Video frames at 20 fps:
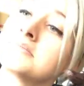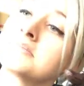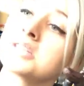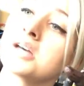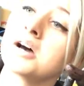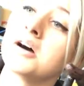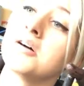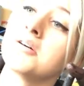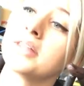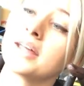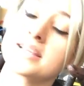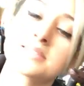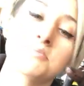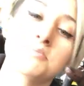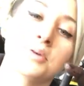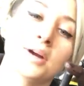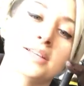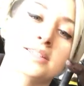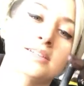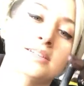So that's
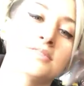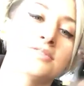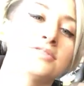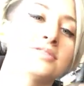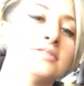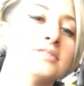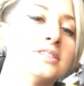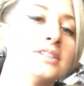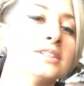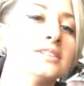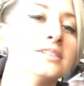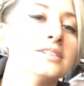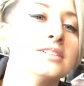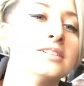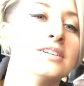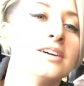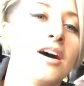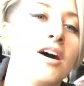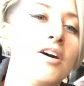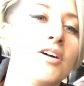impressive.
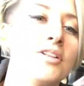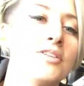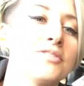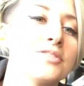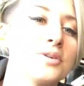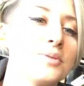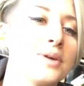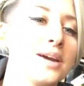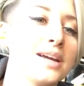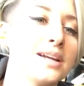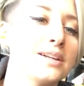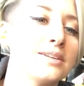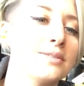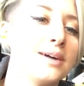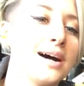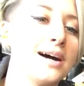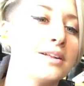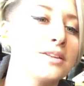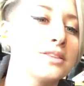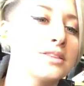All of the weight,
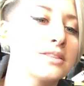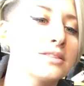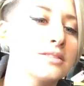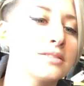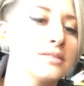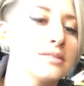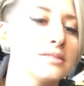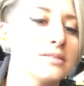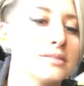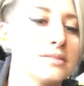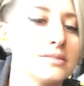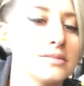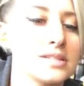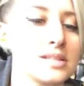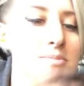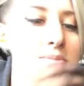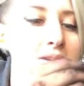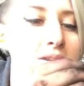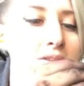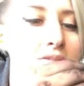well,
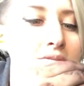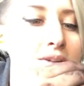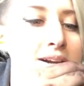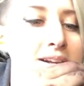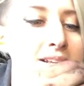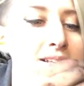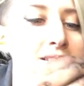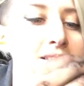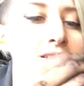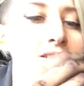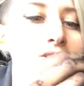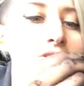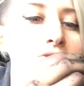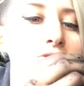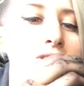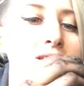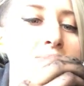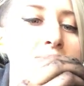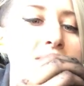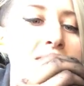some of the threading is
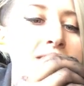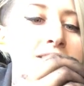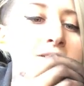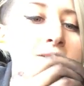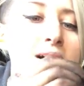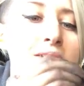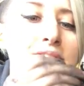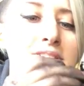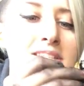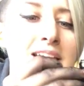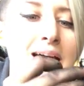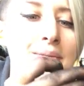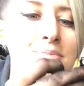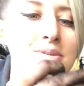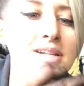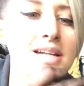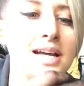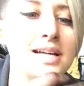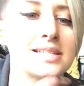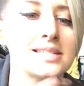destroyed, but I do have a tap
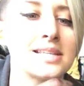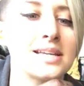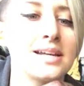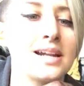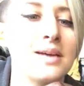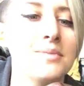and die set.